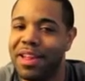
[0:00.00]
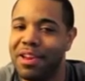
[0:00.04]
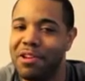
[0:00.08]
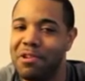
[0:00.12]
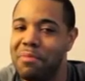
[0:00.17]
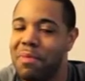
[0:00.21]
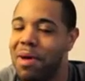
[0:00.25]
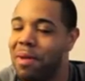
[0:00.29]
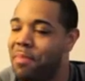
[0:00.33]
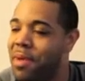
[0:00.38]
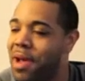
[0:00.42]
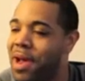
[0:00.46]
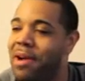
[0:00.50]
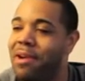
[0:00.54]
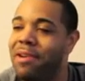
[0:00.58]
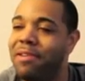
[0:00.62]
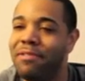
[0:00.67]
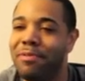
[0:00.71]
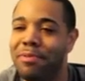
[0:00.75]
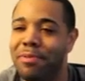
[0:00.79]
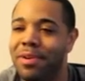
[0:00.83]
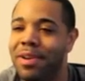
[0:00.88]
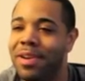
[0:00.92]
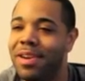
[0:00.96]
I know my
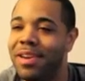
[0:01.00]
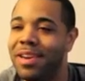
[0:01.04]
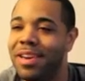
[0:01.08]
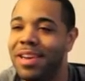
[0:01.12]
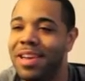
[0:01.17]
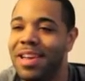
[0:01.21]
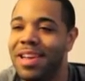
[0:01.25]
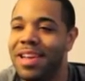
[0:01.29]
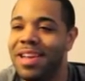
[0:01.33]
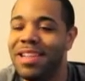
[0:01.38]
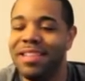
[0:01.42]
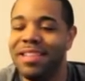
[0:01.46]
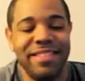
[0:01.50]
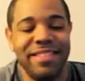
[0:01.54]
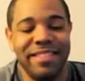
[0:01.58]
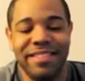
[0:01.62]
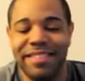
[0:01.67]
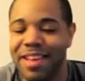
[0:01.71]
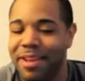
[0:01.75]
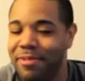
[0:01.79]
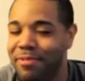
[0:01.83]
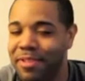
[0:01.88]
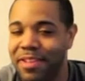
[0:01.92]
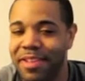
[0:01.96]
parents wouldn't,
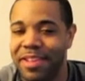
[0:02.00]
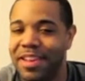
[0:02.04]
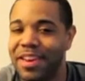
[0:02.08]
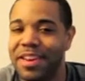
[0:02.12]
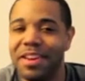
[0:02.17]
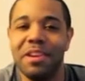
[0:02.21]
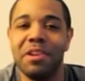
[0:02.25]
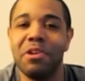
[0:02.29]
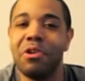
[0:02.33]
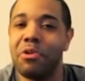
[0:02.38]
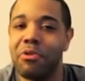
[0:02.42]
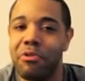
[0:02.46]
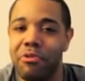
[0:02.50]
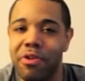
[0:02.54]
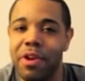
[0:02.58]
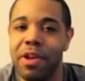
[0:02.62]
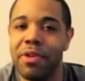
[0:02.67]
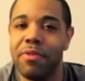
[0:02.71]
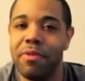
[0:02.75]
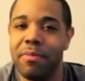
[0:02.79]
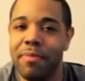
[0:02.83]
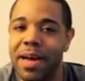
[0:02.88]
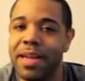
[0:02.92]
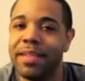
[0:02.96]
definitely didn't
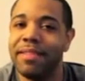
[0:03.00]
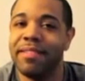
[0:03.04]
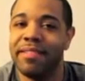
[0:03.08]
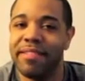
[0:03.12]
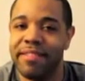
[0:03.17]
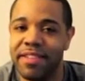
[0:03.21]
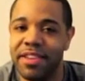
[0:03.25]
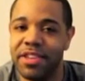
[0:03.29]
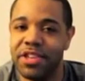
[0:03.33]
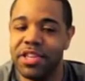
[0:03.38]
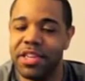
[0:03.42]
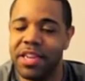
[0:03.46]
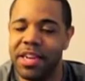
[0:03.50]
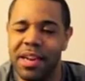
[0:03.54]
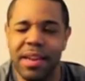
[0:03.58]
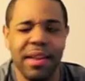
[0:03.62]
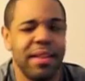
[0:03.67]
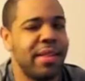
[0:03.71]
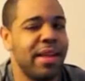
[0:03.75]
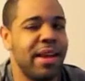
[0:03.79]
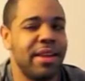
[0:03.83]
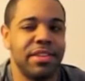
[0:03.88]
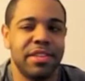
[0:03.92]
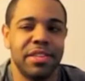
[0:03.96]
agree with my decision, and
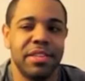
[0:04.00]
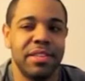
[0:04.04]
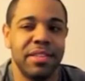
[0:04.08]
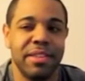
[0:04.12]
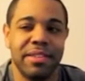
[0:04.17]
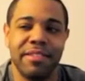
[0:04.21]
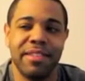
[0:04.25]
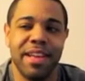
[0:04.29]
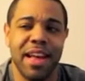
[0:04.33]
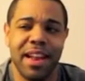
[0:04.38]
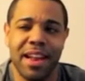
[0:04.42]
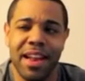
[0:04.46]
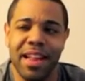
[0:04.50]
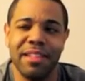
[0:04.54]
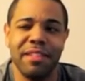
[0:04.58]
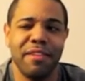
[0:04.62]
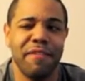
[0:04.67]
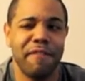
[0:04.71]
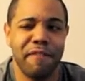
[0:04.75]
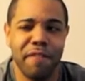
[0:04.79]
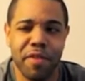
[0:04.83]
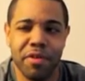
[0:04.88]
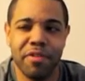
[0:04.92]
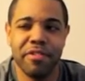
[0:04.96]
this actually, this is kind of
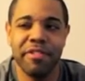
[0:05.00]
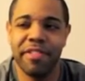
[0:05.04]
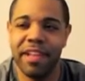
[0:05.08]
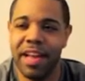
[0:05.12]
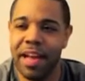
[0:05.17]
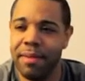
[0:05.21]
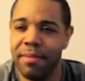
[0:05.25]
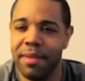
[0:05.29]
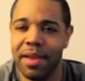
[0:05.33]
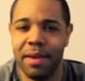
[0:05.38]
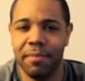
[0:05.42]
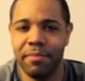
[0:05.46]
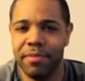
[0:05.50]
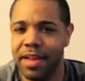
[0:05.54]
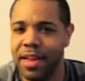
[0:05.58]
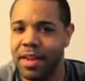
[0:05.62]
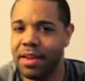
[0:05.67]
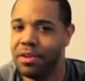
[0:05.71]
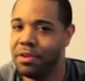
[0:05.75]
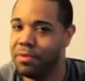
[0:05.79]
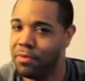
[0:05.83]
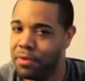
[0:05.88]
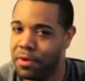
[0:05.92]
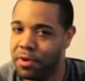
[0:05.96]
like the first time that I'm
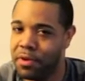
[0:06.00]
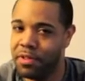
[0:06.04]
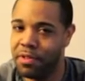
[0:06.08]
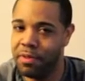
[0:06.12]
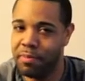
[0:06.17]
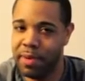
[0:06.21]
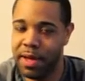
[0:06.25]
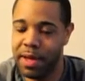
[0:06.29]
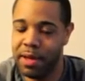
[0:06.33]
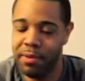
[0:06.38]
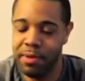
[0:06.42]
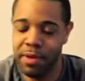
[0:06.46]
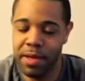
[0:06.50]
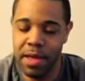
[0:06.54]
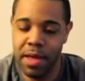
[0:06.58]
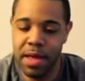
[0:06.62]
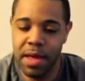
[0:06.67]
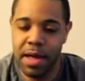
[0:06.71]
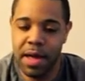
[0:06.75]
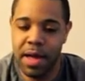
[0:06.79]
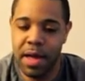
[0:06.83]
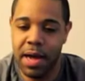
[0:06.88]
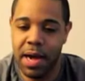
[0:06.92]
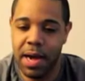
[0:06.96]
telling the world about
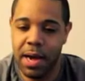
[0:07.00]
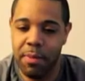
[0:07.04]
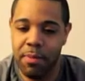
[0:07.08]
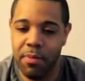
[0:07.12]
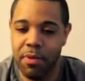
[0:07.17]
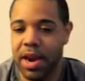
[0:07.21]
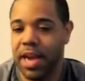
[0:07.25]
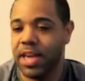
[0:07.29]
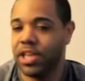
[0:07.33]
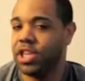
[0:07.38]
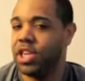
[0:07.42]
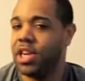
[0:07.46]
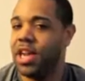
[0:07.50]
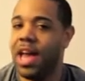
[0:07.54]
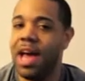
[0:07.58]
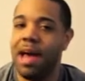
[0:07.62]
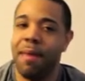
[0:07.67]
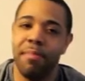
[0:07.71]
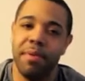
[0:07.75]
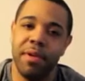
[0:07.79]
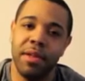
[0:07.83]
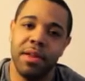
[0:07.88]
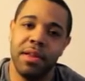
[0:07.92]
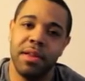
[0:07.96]
uh, what actually
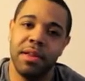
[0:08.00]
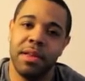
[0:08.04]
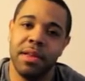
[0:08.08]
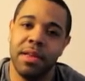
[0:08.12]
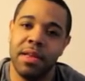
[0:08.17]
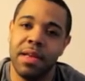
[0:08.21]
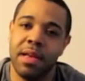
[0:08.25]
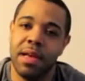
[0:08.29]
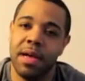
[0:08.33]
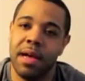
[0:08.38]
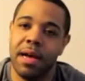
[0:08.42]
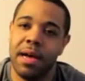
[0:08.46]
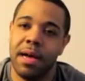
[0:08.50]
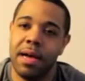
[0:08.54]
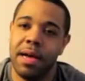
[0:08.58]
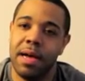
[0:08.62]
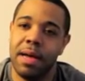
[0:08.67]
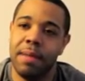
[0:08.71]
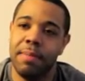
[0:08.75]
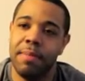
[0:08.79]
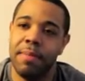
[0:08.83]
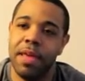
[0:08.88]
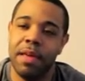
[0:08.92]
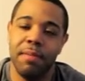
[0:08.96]
happened
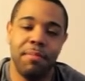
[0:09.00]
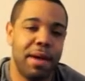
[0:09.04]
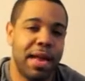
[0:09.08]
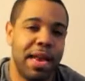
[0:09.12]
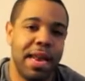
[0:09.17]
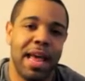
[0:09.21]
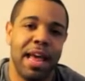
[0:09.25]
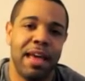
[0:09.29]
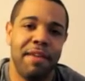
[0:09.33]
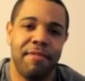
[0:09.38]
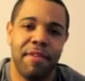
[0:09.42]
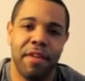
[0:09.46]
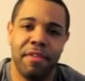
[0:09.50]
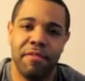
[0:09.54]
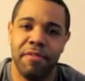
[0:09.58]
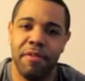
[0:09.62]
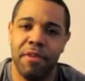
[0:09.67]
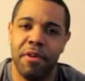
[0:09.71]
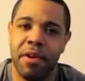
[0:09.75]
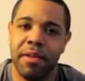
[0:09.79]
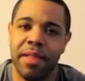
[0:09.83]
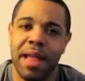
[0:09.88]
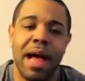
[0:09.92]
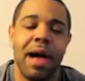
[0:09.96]
um, in my life as
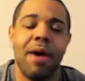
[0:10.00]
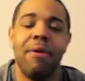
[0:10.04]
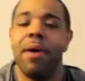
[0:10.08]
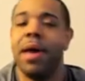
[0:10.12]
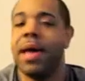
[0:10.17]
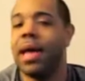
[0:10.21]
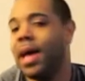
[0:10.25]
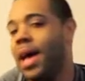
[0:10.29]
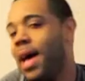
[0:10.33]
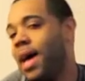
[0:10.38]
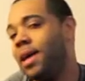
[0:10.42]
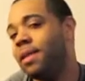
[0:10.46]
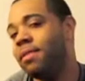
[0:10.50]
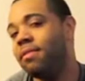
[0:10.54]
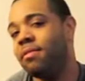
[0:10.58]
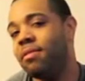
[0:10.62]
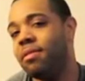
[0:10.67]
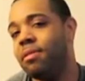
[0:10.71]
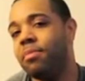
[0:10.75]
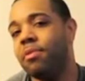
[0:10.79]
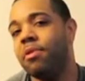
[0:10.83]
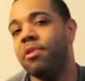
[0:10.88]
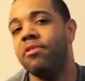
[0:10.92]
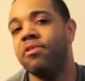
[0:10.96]
far as how I got into
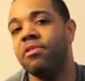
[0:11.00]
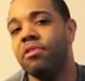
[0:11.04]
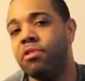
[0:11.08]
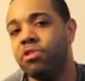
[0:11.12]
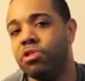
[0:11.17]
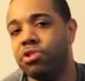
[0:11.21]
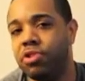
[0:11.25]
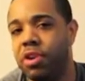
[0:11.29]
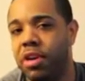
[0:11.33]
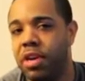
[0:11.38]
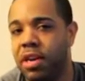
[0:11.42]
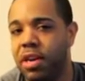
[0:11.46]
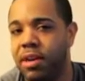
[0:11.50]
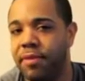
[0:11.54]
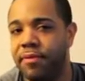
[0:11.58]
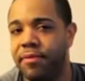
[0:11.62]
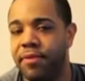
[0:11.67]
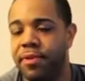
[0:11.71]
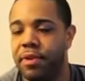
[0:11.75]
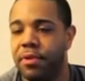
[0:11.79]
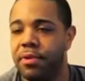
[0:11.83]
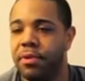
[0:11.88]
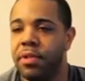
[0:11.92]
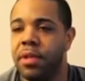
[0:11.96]
the personal training
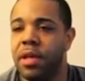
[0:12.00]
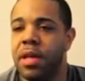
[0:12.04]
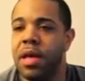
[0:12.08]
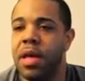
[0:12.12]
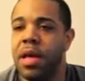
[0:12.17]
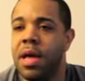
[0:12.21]
field.